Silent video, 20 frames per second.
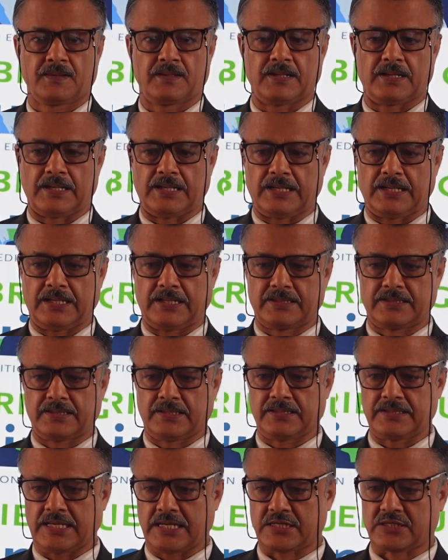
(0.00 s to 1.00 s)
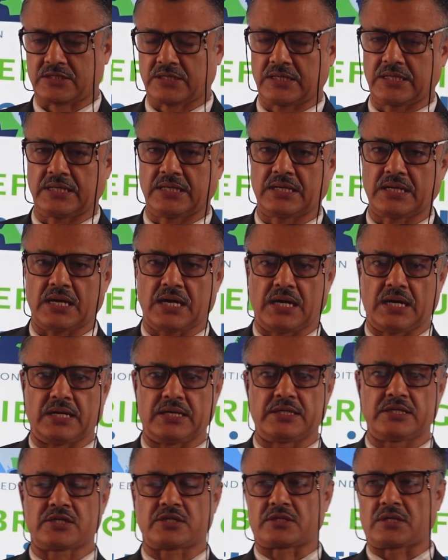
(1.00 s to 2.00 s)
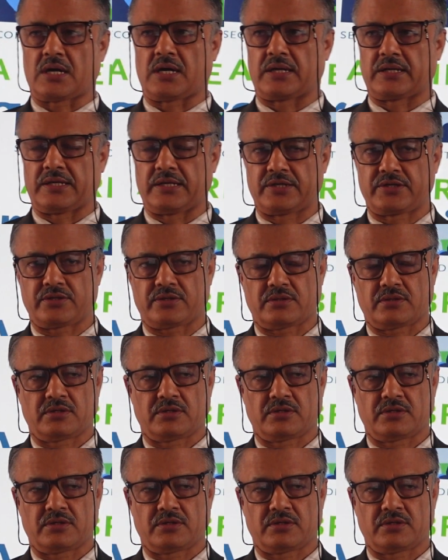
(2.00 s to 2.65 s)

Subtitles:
And yesterday I started